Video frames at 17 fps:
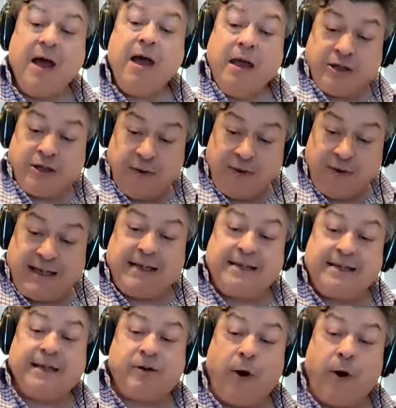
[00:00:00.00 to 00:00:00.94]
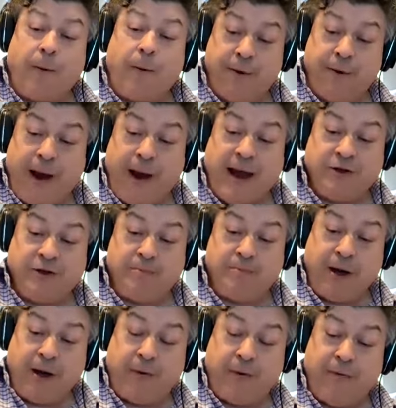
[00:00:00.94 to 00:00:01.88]
so this is the top of the range
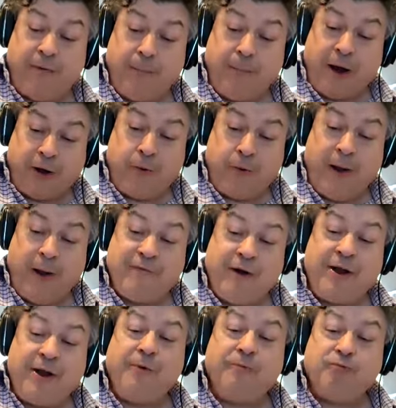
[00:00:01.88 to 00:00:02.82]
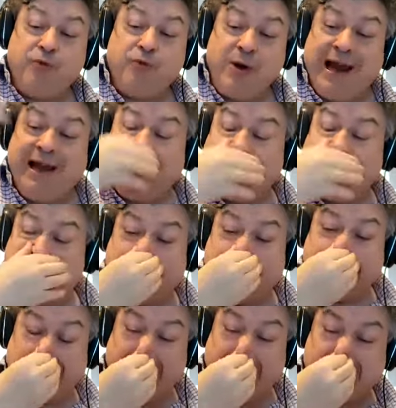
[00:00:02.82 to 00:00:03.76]
micro- microwave i don't really need
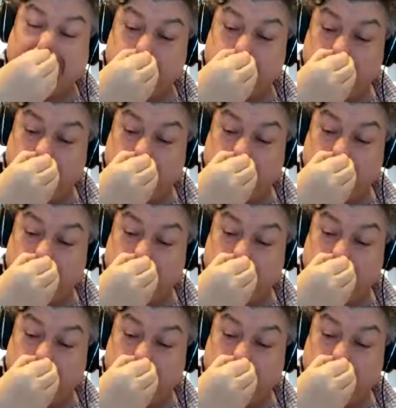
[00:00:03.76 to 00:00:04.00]
this yeah.